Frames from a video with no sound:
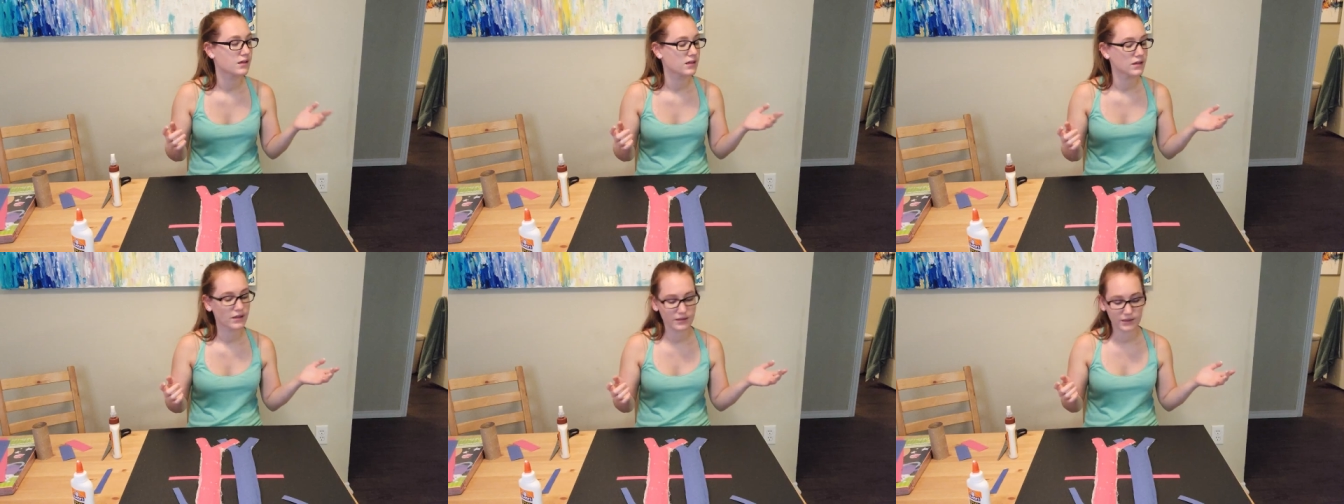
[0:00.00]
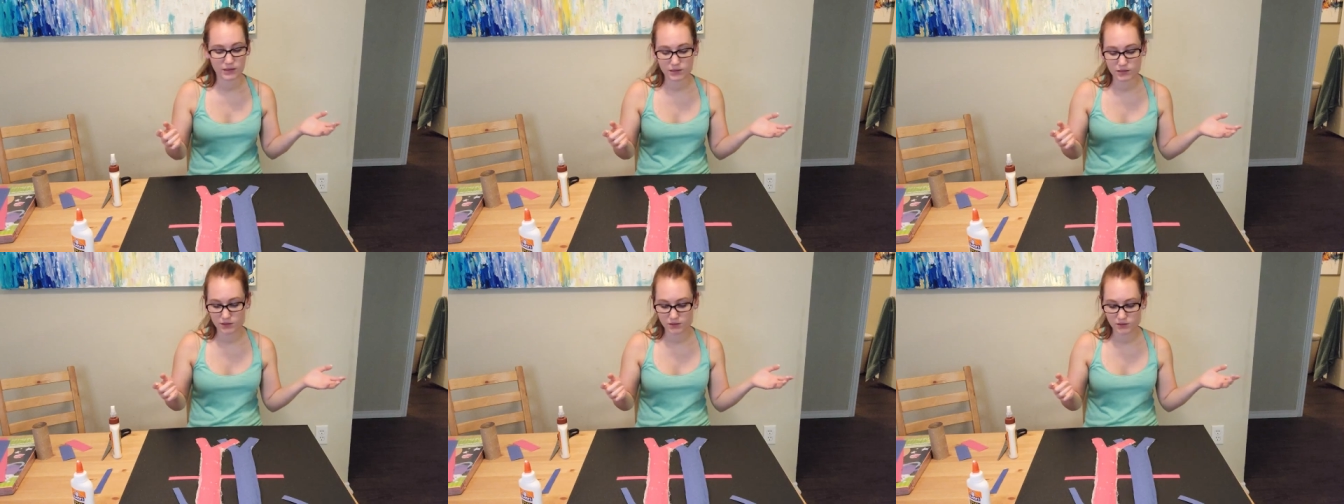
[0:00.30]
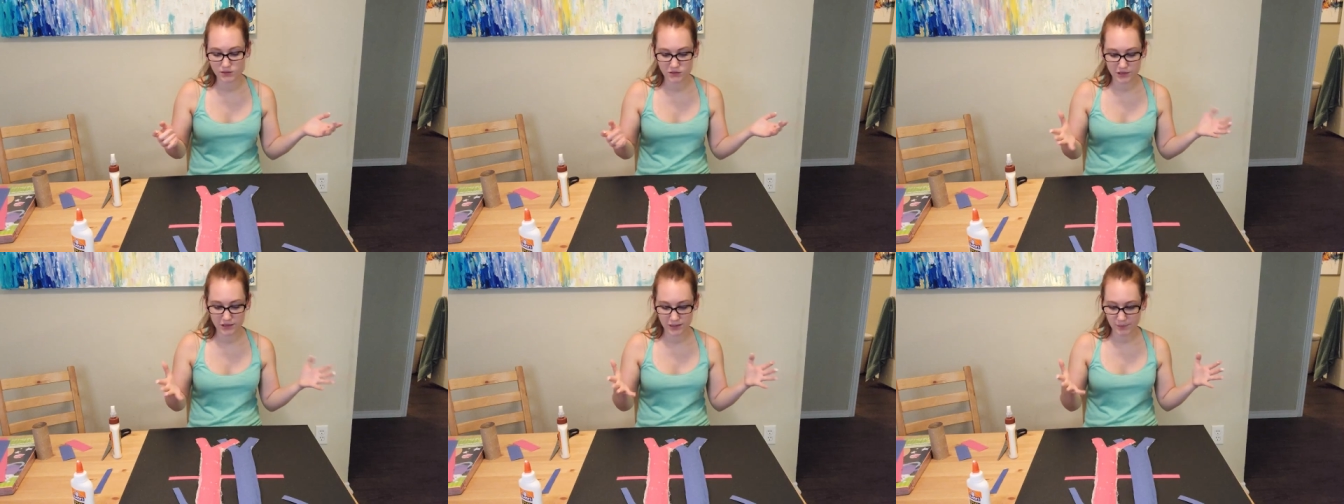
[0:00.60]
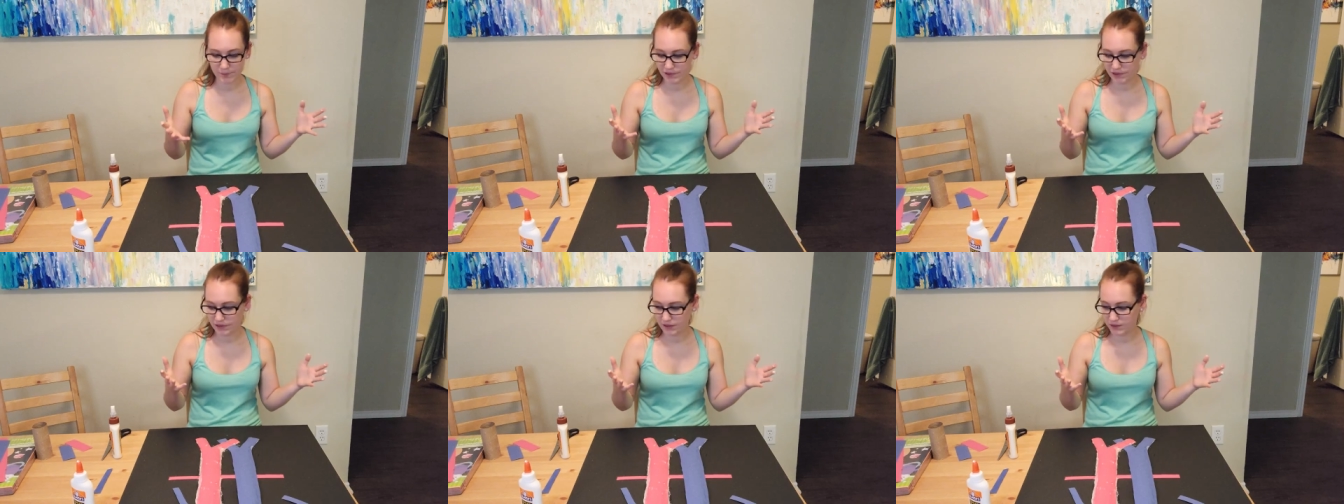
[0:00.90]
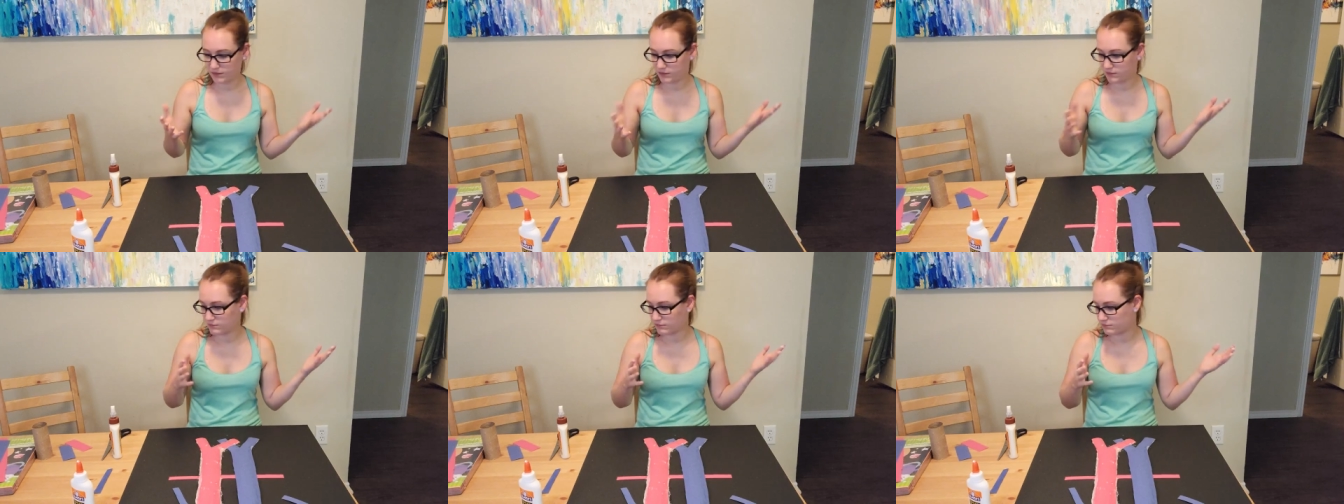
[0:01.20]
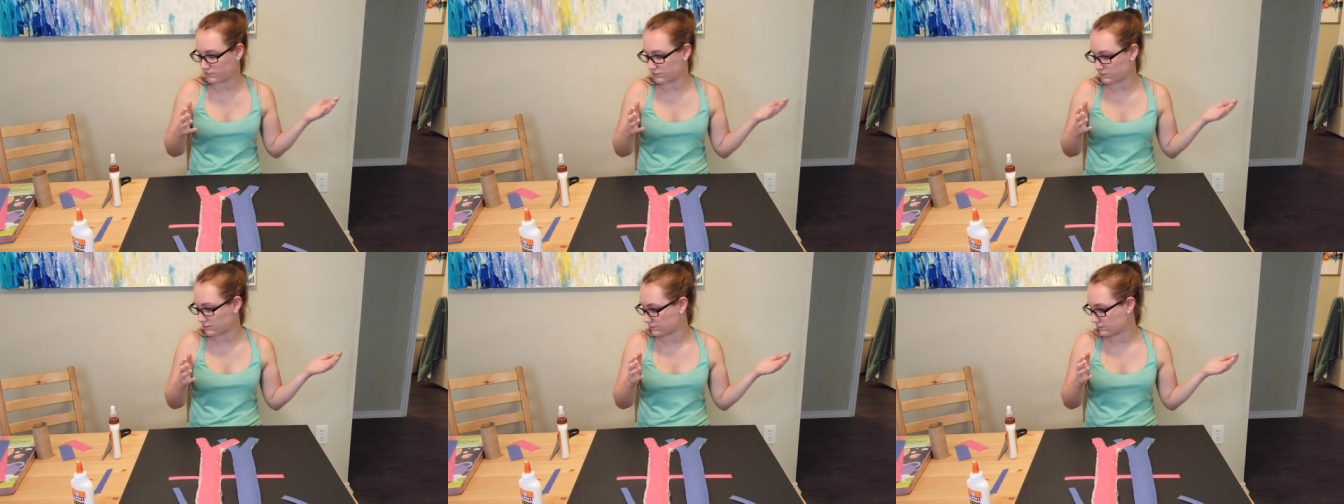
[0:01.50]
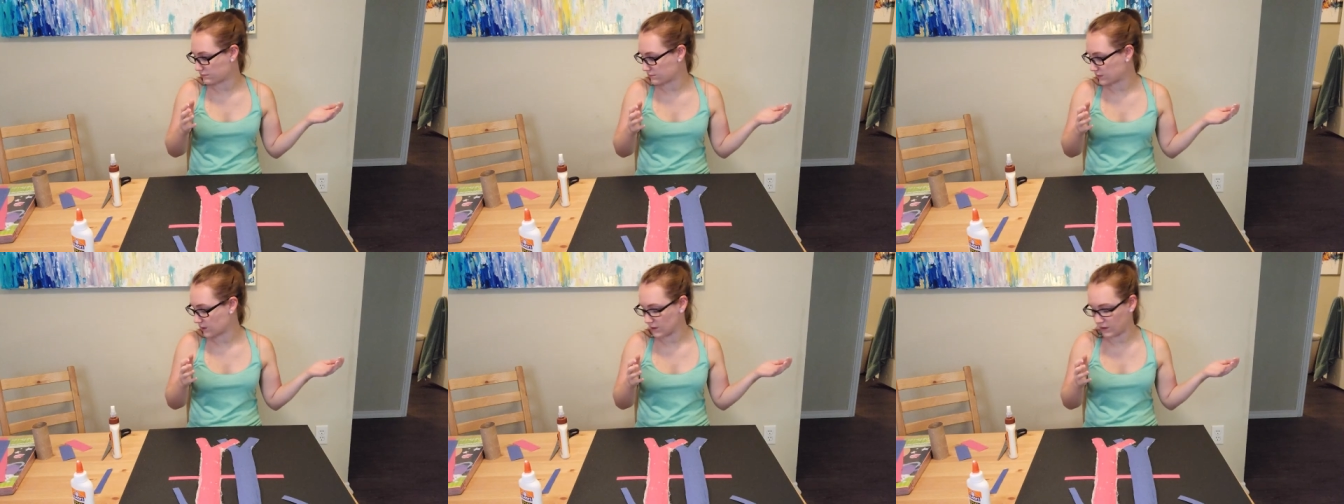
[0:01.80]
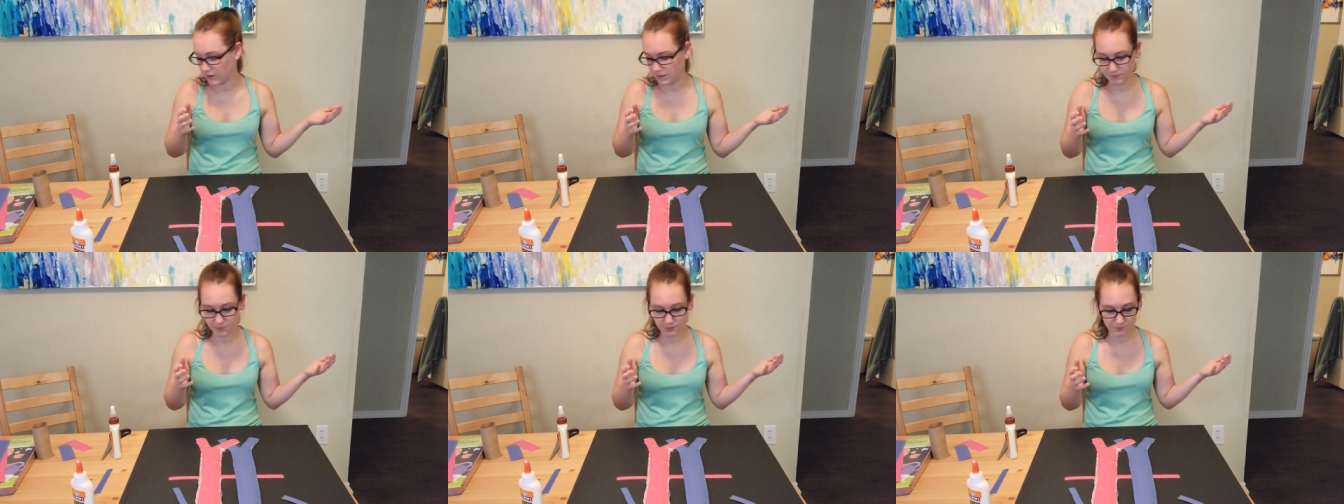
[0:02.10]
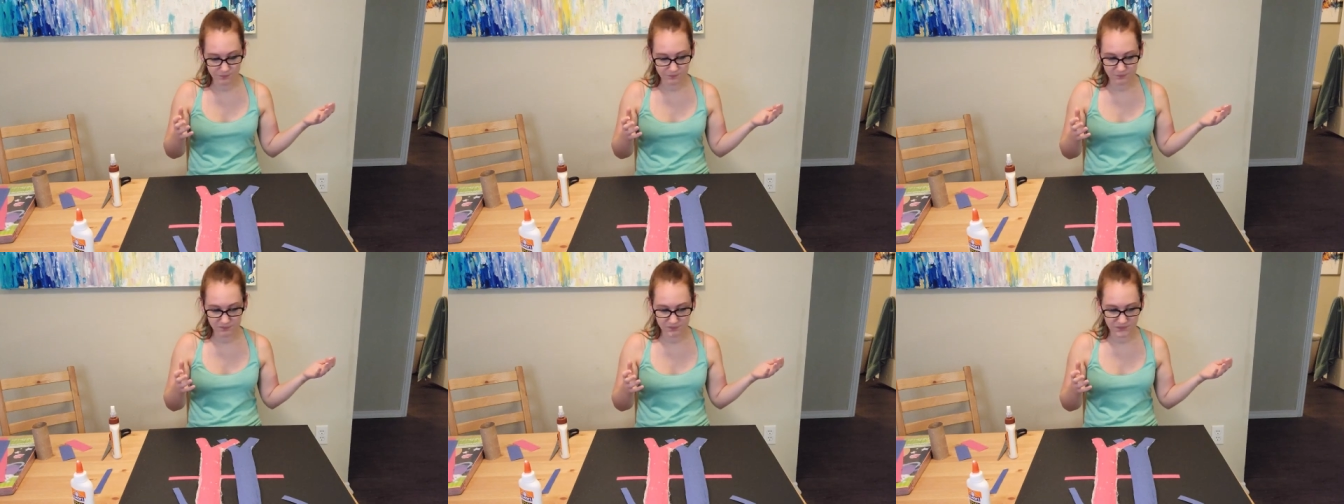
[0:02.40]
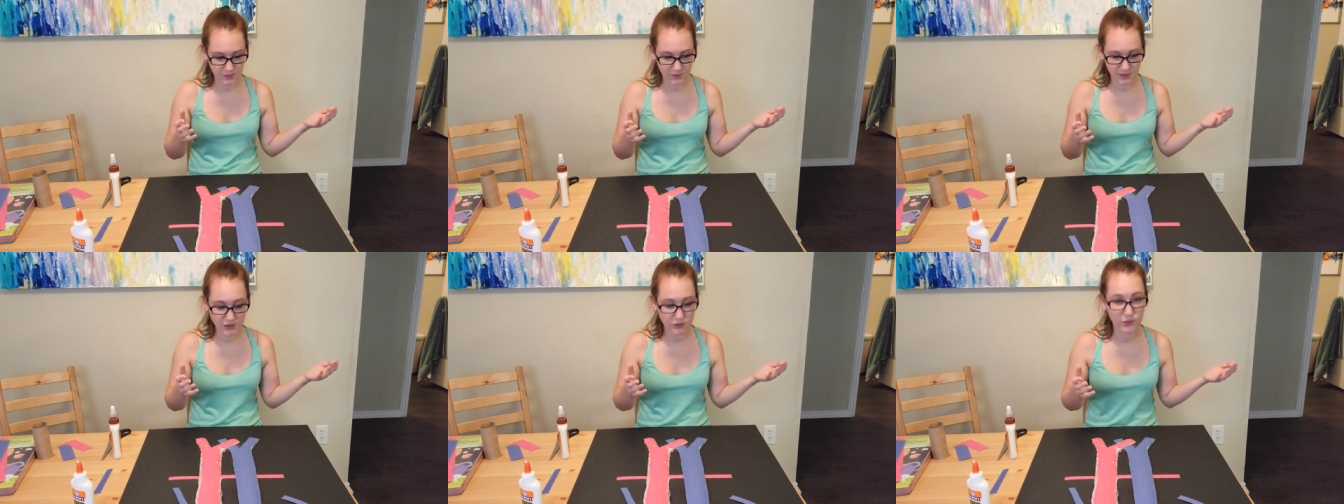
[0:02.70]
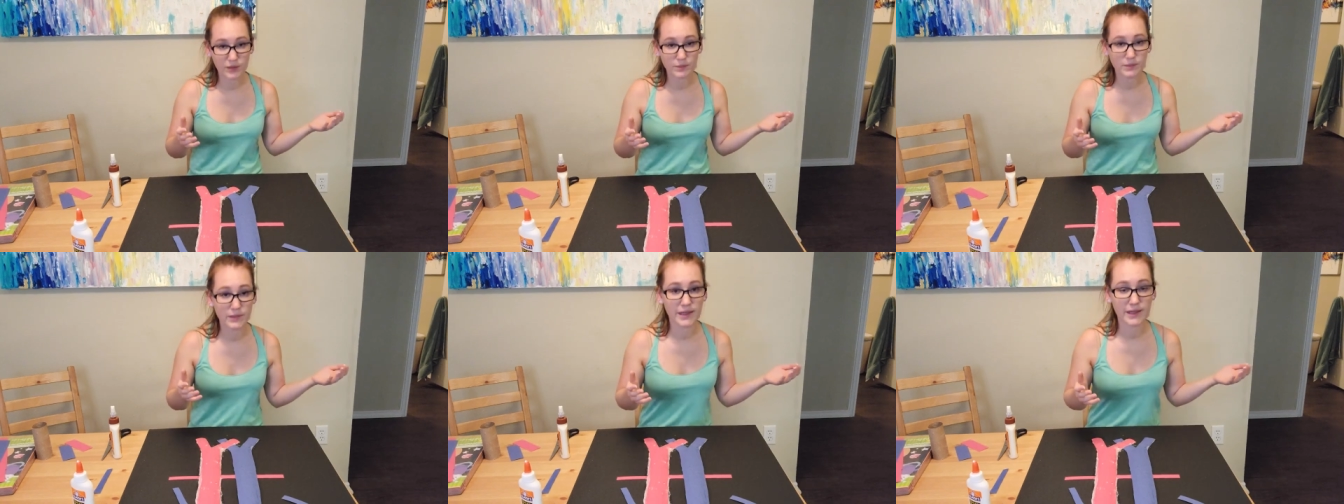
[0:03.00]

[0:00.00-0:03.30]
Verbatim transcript: I need to go grab like something to wipe my